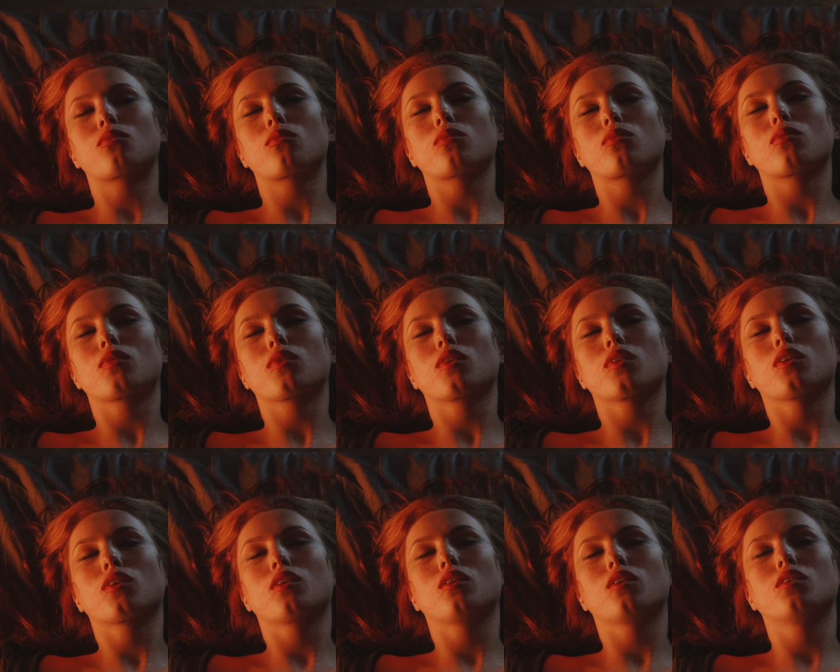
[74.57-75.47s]
dopamine is
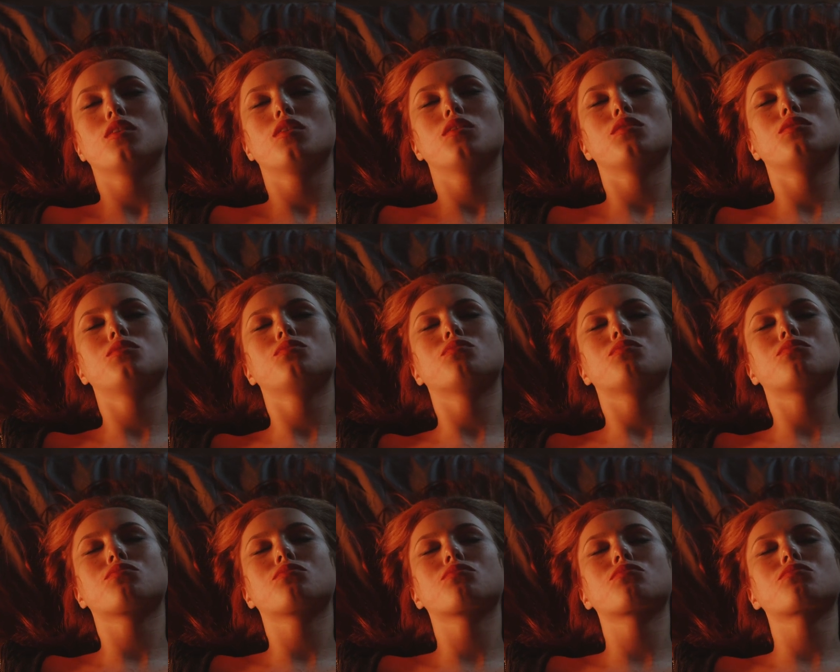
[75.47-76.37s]
literally not
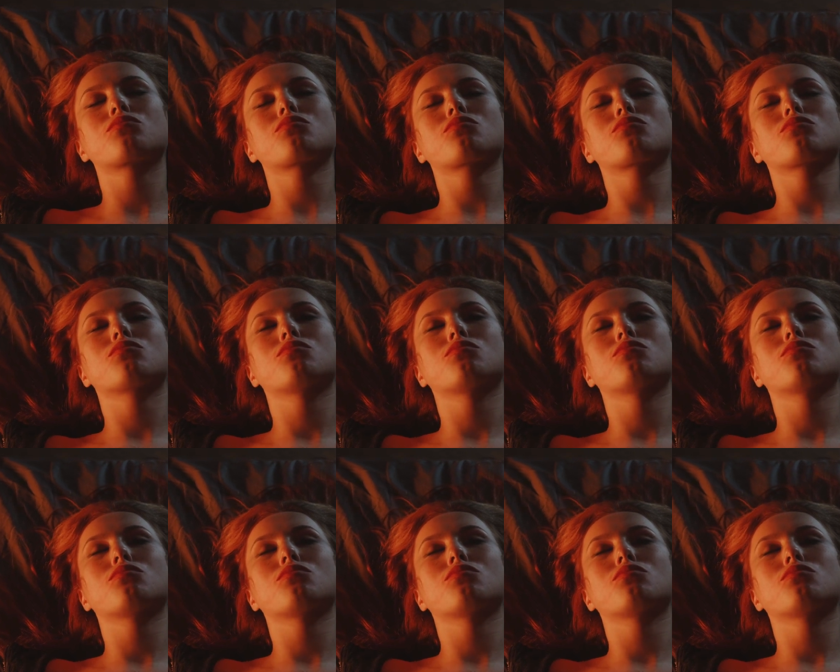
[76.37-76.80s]
around to be